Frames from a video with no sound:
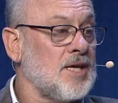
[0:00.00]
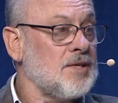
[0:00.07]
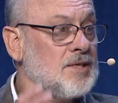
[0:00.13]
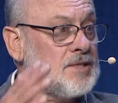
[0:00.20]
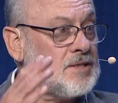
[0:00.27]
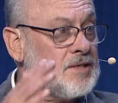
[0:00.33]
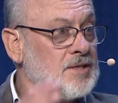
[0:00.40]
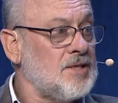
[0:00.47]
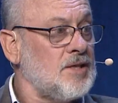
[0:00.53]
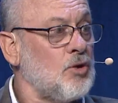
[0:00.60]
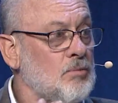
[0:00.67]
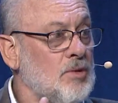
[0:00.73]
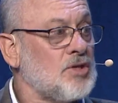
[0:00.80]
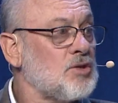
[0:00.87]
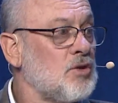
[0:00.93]
this is the
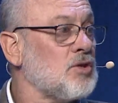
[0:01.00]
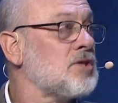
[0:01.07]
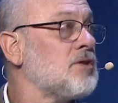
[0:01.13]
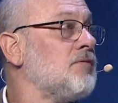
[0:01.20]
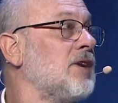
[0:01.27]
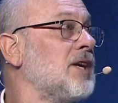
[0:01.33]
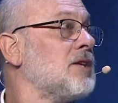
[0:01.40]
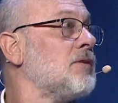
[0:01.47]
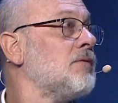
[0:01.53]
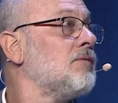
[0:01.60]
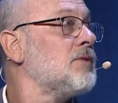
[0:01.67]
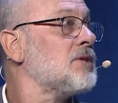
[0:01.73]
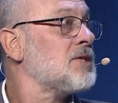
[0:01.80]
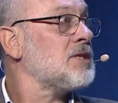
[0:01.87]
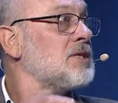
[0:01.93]
single most
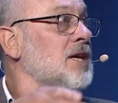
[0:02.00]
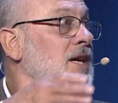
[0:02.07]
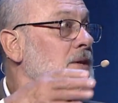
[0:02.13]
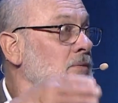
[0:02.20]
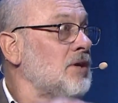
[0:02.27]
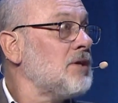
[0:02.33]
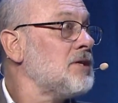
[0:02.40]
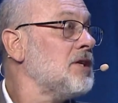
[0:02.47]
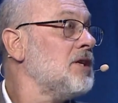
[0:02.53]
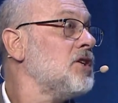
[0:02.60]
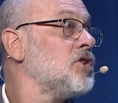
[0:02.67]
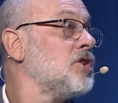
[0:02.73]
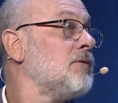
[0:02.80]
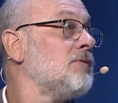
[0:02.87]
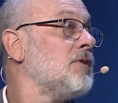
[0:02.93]
cost-effective sustainability
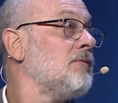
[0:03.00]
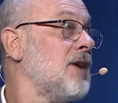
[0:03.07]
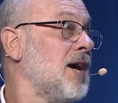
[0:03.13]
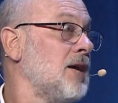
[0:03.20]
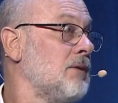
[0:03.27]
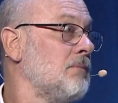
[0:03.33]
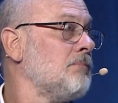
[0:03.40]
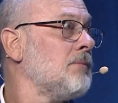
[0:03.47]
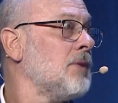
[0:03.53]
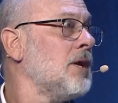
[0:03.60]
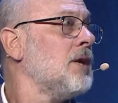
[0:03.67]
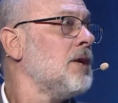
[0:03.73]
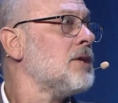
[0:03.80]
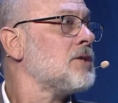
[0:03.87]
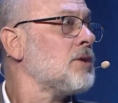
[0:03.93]
initiative they've had.
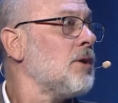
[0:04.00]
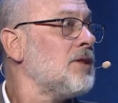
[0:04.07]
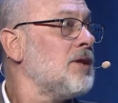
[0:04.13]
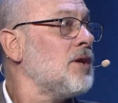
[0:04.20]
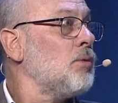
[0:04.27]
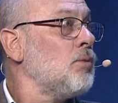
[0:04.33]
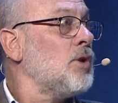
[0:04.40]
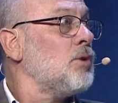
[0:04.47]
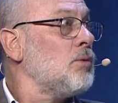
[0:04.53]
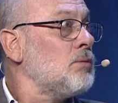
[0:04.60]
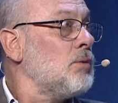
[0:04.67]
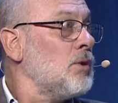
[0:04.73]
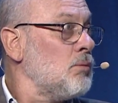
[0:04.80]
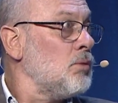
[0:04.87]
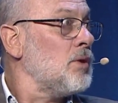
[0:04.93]
So I think it will
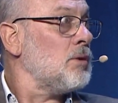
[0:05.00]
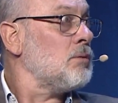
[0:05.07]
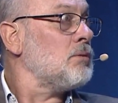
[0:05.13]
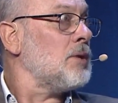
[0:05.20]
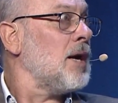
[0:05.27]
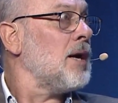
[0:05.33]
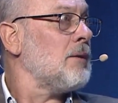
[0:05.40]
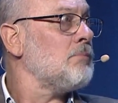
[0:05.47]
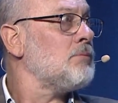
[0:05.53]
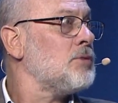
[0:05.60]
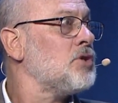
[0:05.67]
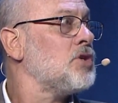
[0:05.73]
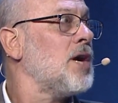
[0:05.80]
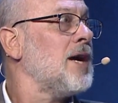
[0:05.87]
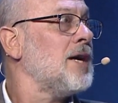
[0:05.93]

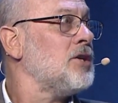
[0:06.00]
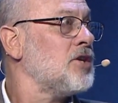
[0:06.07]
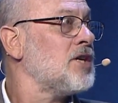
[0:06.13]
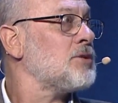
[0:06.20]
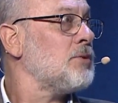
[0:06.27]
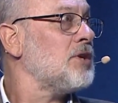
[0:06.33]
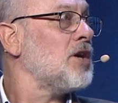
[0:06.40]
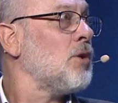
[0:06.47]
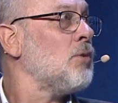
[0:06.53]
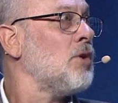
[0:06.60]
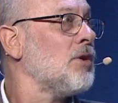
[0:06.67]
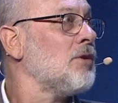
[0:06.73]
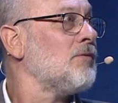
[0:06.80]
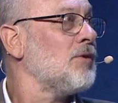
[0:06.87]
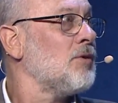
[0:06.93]
change as we go
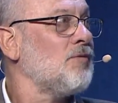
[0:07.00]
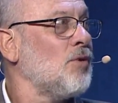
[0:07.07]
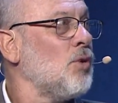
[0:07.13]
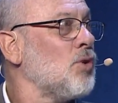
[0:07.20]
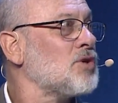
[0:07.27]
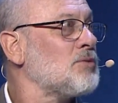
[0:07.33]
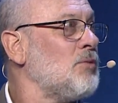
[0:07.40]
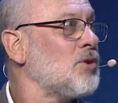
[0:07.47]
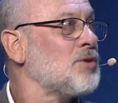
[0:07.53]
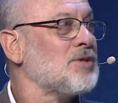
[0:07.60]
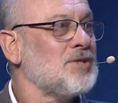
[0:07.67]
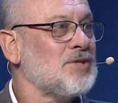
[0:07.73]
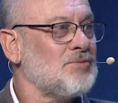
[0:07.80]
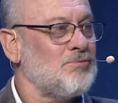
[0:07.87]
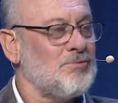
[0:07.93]
on. For horse
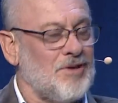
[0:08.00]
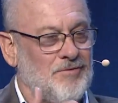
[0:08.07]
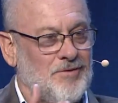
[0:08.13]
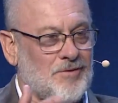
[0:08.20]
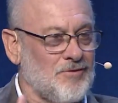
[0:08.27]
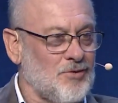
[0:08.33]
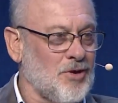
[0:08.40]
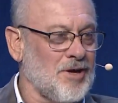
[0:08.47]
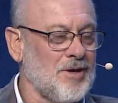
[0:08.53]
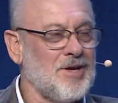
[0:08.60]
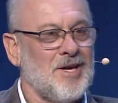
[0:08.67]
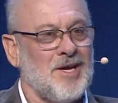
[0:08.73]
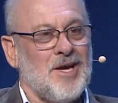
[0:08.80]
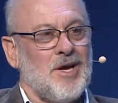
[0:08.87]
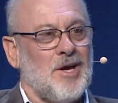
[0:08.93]
boxes, if you've got a
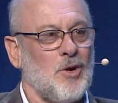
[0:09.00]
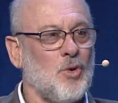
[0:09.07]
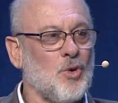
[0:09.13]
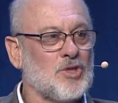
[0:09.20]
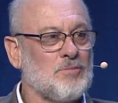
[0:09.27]
horse